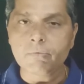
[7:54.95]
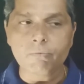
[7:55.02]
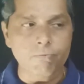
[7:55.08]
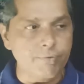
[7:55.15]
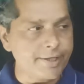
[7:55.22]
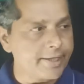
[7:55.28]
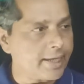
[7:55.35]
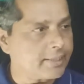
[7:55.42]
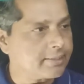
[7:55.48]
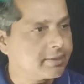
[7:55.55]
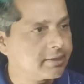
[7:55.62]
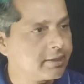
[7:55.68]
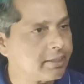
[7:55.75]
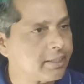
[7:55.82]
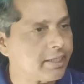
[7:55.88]
we can
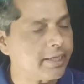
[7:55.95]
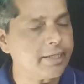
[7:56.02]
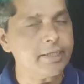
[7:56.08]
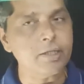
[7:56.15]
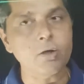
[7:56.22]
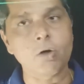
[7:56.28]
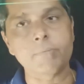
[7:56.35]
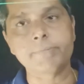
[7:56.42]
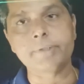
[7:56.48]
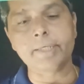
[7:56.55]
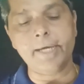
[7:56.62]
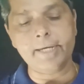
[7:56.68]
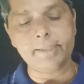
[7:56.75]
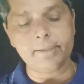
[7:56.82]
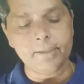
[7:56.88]
see any
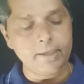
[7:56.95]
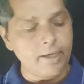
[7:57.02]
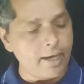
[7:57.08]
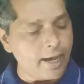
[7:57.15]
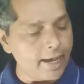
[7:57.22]
object,